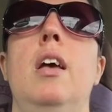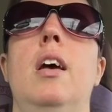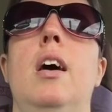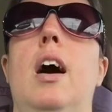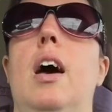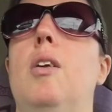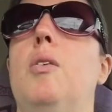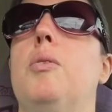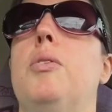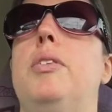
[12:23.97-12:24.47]

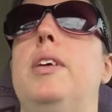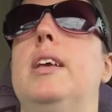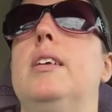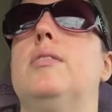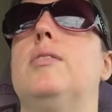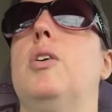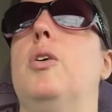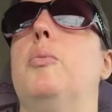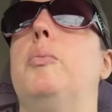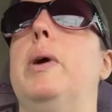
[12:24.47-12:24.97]
I don't think
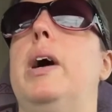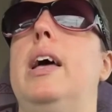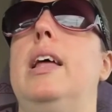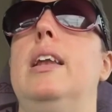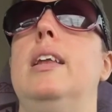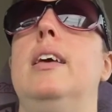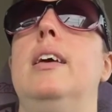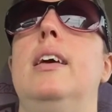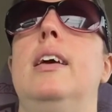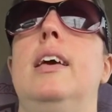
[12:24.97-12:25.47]
so, but
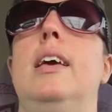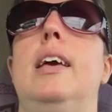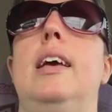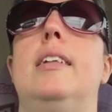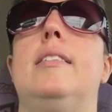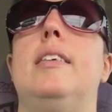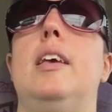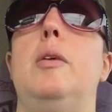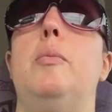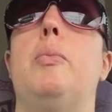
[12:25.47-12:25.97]

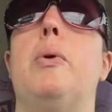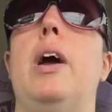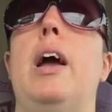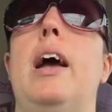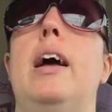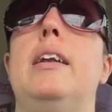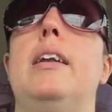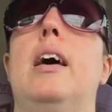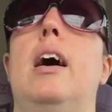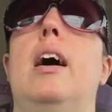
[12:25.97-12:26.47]
it's a
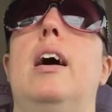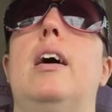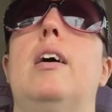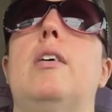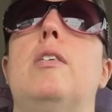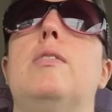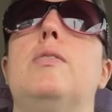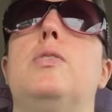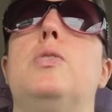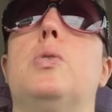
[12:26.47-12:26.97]
brand
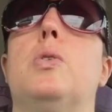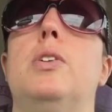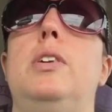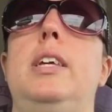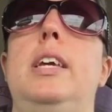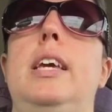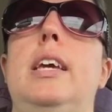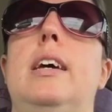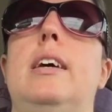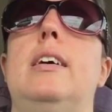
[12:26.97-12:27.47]
of
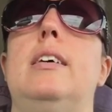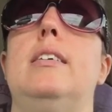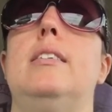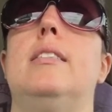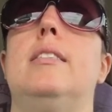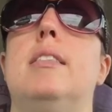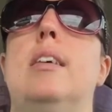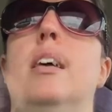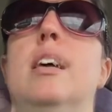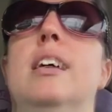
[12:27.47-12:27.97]

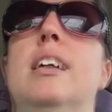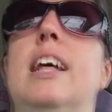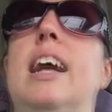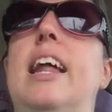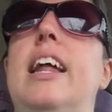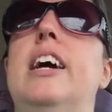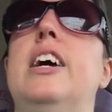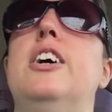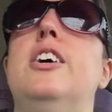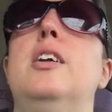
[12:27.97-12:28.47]
tortillas
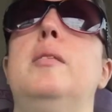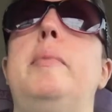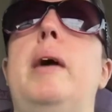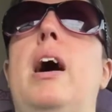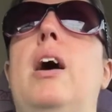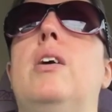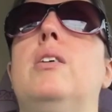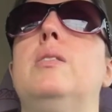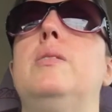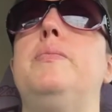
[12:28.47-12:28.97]
that I heard
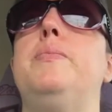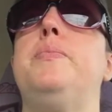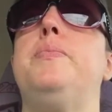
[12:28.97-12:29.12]
about